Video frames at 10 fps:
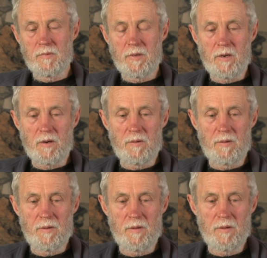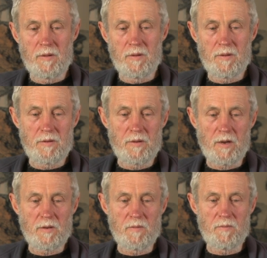Well, the
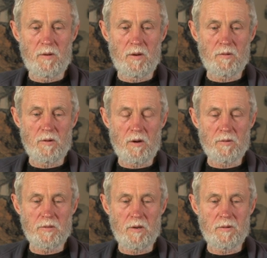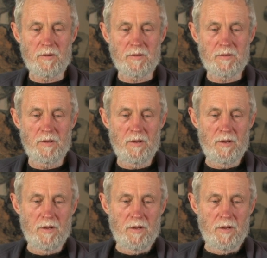change from vertical to horizontal is
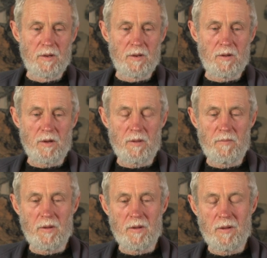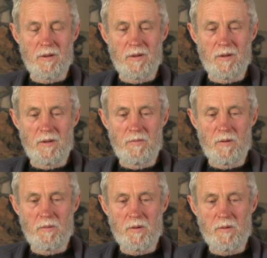like if
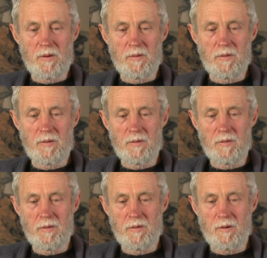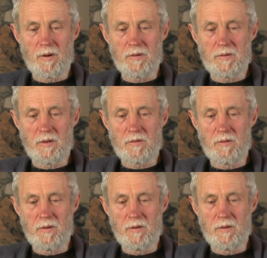you were in 19th
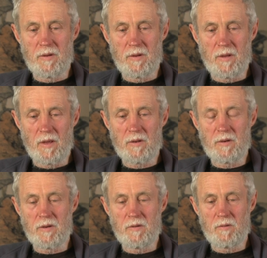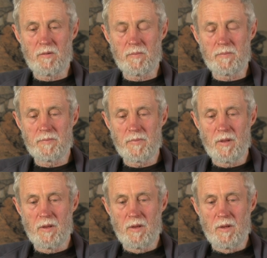century England and Europe,
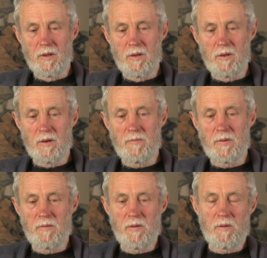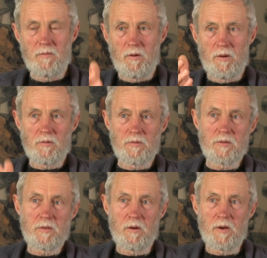you lived in a very vertical
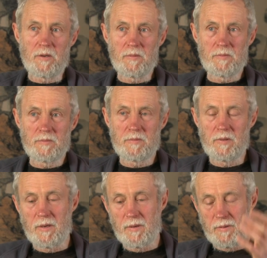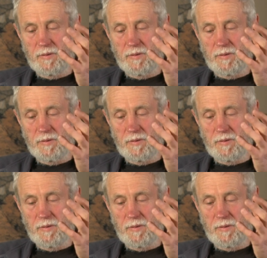society. You know.